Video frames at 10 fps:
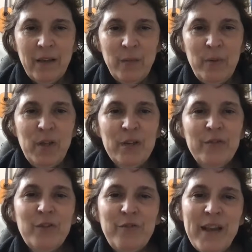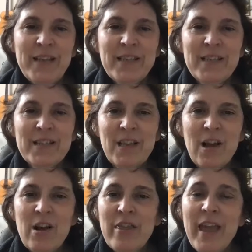Beautiful faces
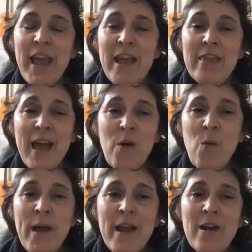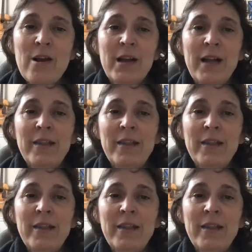are they that wear